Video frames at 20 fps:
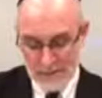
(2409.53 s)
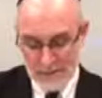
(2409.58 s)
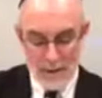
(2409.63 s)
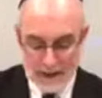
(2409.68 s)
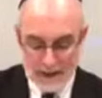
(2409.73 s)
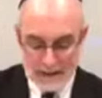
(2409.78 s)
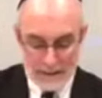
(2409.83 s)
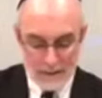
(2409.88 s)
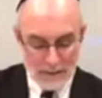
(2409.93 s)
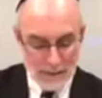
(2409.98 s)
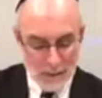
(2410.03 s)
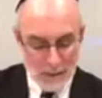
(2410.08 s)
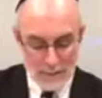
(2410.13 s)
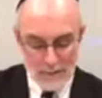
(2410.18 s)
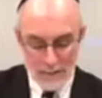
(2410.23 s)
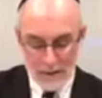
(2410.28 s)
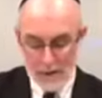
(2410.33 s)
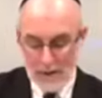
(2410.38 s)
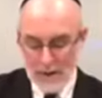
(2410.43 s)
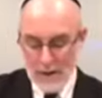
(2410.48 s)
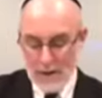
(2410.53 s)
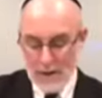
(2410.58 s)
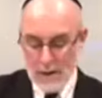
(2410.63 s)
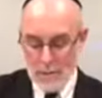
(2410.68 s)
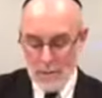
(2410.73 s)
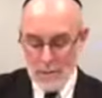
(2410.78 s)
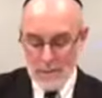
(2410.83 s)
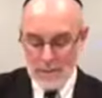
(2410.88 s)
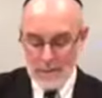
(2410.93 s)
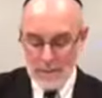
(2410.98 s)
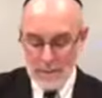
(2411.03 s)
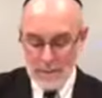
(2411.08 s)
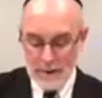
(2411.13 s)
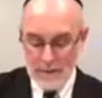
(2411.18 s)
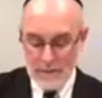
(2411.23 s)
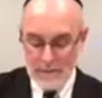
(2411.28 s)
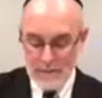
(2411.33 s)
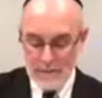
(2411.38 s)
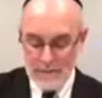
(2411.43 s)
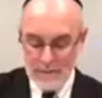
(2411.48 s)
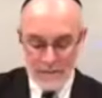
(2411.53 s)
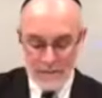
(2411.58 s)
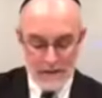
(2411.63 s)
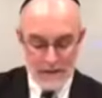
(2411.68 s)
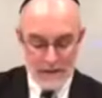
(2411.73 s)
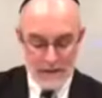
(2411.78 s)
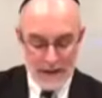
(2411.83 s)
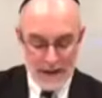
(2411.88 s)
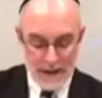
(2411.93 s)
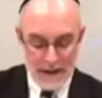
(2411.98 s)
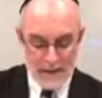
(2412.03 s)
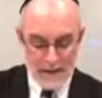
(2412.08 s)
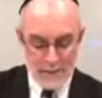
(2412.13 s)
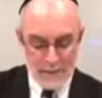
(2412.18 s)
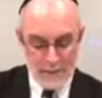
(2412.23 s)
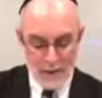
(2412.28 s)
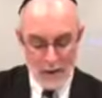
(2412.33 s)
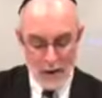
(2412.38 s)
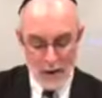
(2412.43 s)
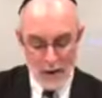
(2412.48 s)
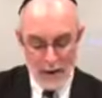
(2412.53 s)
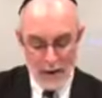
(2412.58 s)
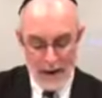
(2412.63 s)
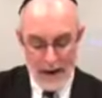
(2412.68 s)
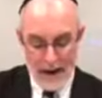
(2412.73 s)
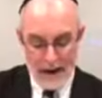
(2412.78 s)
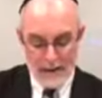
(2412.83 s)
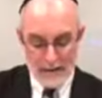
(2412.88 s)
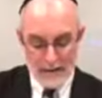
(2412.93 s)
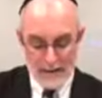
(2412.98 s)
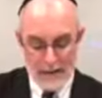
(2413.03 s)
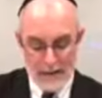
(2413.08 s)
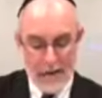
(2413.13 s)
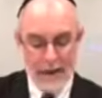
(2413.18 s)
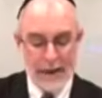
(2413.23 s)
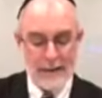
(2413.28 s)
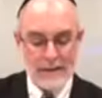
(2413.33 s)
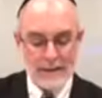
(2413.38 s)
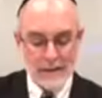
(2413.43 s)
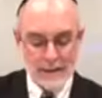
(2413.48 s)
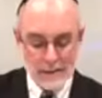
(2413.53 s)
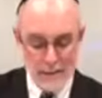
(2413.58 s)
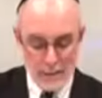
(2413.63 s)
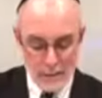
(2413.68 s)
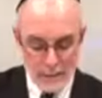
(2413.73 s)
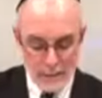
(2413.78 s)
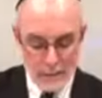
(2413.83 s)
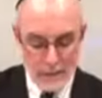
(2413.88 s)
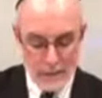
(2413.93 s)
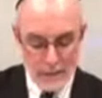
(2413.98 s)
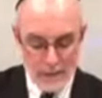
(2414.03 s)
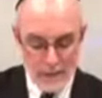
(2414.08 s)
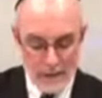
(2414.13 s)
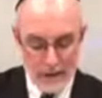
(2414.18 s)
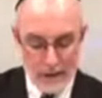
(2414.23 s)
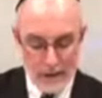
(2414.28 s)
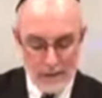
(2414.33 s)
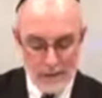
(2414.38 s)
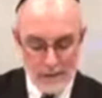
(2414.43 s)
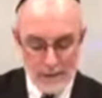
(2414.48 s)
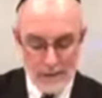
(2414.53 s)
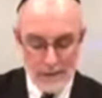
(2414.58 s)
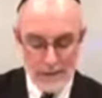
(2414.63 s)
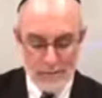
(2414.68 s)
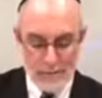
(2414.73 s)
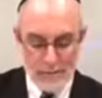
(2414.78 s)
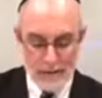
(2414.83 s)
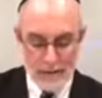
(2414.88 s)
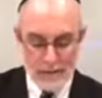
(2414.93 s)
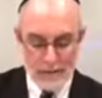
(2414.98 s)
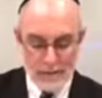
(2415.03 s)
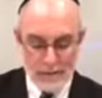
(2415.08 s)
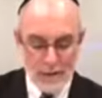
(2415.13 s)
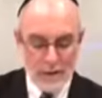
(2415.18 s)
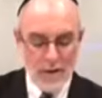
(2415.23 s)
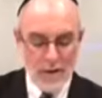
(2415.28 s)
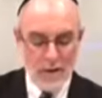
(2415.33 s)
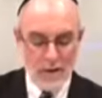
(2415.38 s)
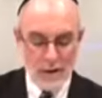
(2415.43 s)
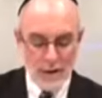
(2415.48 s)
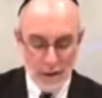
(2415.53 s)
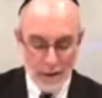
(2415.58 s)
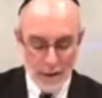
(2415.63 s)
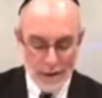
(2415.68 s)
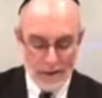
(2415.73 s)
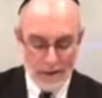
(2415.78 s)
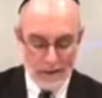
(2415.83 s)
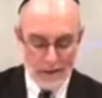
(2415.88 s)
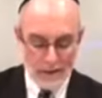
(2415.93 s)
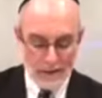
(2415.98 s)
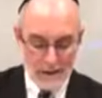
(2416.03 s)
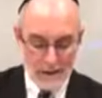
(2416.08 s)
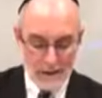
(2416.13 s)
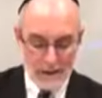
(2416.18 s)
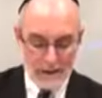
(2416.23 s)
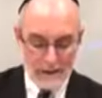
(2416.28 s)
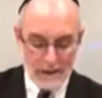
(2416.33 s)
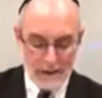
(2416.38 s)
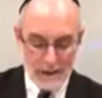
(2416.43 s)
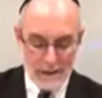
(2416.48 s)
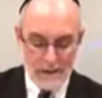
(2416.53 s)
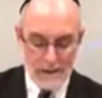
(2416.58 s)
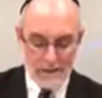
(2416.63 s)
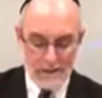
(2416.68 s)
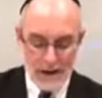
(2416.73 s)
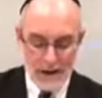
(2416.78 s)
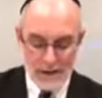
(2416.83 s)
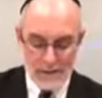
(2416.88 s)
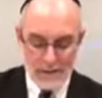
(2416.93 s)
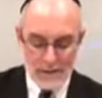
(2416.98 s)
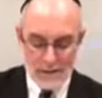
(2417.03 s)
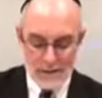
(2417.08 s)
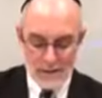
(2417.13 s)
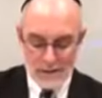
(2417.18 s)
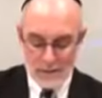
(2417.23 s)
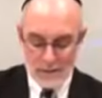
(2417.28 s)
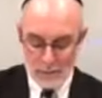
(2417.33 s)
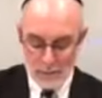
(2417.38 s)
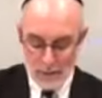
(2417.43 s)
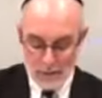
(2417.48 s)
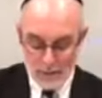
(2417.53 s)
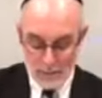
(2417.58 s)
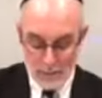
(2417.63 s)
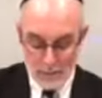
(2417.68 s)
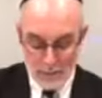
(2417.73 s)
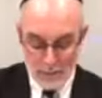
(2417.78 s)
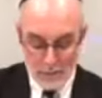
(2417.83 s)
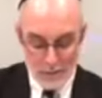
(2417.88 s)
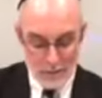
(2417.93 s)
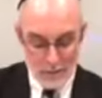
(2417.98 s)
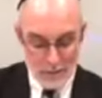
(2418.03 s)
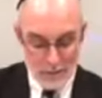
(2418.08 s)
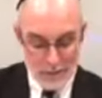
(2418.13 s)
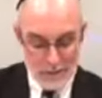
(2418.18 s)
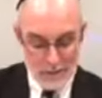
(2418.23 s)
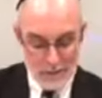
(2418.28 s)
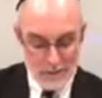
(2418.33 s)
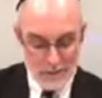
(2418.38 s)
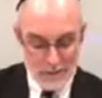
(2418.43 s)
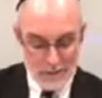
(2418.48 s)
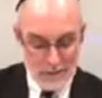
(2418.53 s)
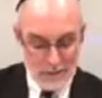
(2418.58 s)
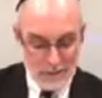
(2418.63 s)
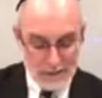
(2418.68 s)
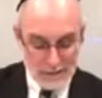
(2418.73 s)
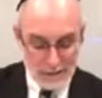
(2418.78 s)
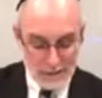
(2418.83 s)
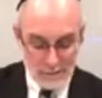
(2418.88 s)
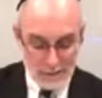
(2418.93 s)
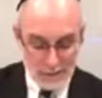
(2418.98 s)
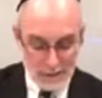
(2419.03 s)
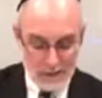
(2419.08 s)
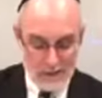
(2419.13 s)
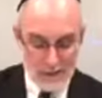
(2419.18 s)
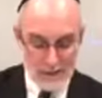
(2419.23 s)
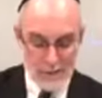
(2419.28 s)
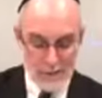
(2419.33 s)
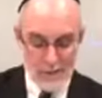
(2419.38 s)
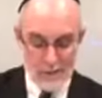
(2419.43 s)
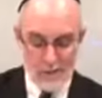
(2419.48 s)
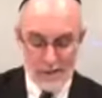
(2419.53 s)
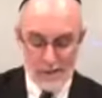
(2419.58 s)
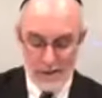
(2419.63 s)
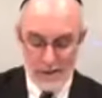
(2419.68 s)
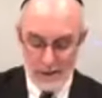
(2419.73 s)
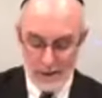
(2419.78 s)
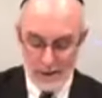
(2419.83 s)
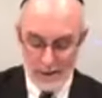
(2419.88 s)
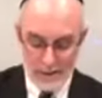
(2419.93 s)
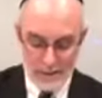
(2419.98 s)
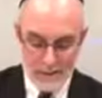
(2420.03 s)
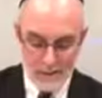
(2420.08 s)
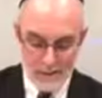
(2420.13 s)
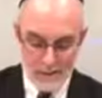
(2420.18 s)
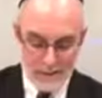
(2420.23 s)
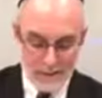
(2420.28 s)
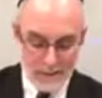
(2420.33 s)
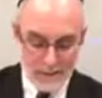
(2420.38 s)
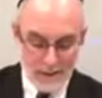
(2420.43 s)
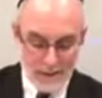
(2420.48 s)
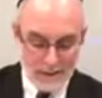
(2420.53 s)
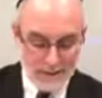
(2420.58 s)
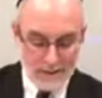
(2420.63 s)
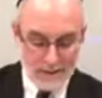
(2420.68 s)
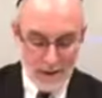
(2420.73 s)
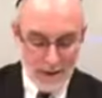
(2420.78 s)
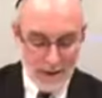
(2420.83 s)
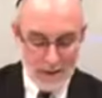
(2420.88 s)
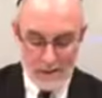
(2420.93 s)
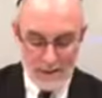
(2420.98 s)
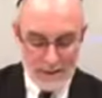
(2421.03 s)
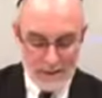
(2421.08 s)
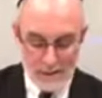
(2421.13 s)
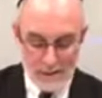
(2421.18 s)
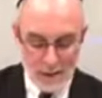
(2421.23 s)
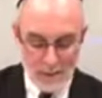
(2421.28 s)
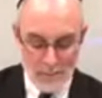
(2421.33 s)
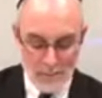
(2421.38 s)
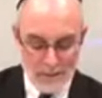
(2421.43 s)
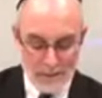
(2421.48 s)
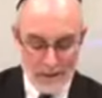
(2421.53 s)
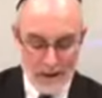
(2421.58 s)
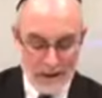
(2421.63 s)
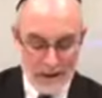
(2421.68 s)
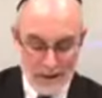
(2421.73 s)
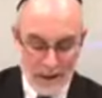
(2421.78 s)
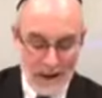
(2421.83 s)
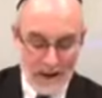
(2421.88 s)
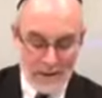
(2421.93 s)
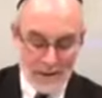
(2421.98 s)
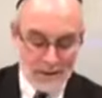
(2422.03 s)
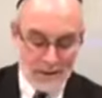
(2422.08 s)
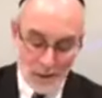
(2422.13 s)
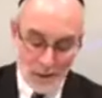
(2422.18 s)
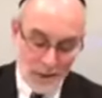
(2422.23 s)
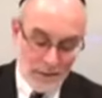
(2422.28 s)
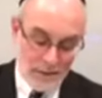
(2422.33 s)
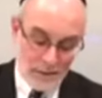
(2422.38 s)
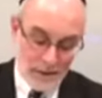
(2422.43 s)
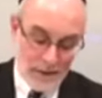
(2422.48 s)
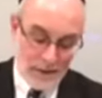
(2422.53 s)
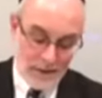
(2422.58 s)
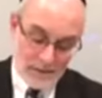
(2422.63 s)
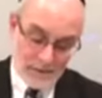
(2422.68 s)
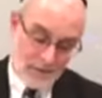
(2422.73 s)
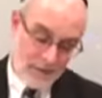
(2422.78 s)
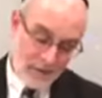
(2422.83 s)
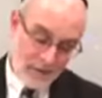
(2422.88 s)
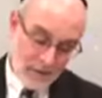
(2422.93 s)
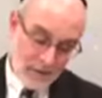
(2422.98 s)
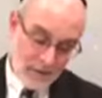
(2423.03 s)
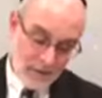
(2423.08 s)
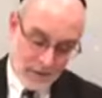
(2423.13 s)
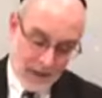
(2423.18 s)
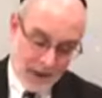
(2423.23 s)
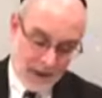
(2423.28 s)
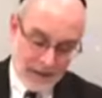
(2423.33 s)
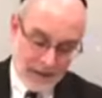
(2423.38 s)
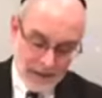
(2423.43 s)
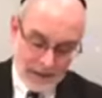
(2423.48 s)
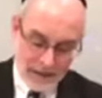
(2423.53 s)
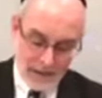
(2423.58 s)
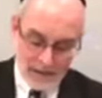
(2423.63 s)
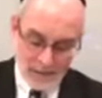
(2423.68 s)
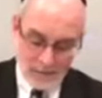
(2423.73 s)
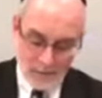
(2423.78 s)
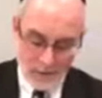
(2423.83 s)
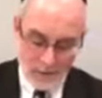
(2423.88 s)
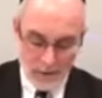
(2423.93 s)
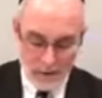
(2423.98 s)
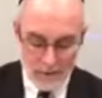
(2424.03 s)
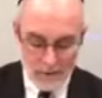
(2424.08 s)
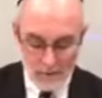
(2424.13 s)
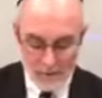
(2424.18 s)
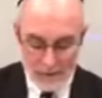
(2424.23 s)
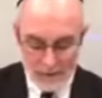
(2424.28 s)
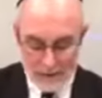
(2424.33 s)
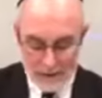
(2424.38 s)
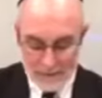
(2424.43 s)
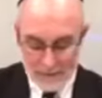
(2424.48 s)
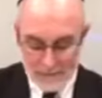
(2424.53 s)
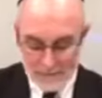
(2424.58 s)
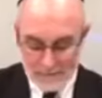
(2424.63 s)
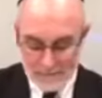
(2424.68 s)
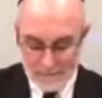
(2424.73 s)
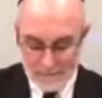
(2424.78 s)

Ein Sof. When we speak of the 50th gate, we call that Ein Sof. Ein Sof means no end. It's a level of consciousness where a person reaches complete unity there is no, it's almost like Ein Sof means you're not there anymore. Okay?